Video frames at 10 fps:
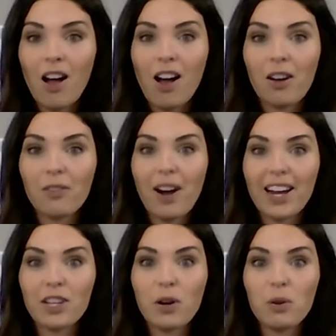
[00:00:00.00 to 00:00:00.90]
All
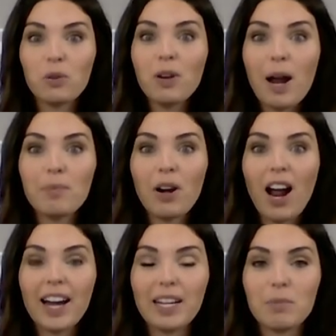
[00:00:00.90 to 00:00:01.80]
right, go grab your
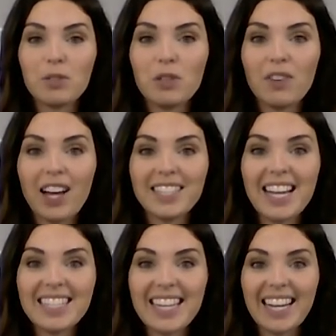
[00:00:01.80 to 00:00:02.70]
items. You've got
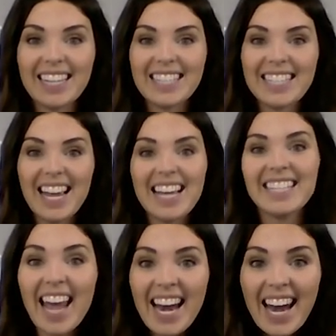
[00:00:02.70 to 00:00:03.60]
10 seconds.
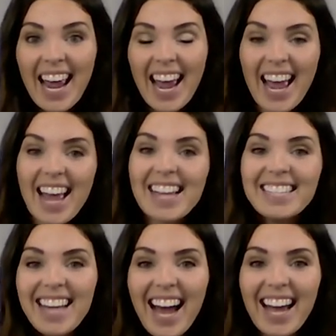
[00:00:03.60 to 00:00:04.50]
10,
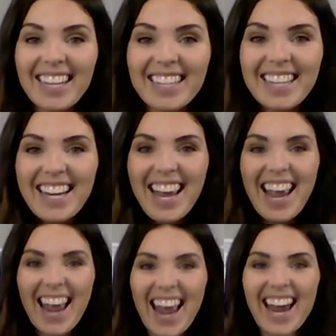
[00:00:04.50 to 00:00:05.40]
9,
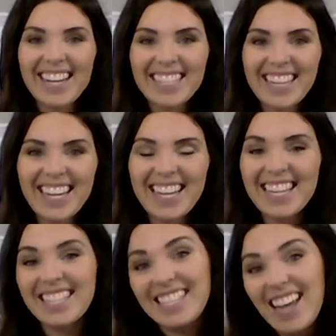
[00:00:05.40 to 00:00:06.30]
8,
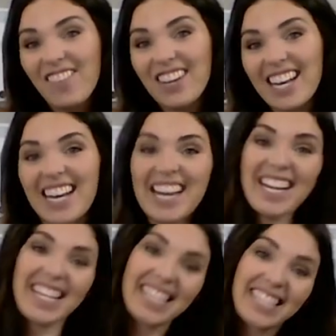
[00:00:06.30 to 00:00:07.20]
7,
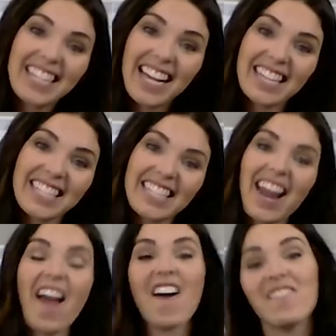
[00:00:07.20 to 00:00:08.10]
6,
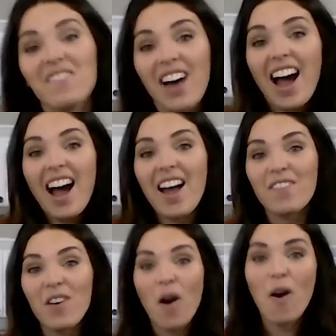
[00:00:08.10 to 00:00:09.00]
5,
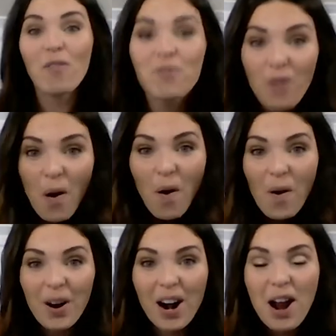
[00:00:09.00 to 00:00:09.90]

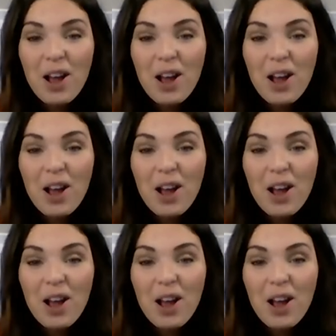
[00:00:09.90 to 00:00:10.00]
4,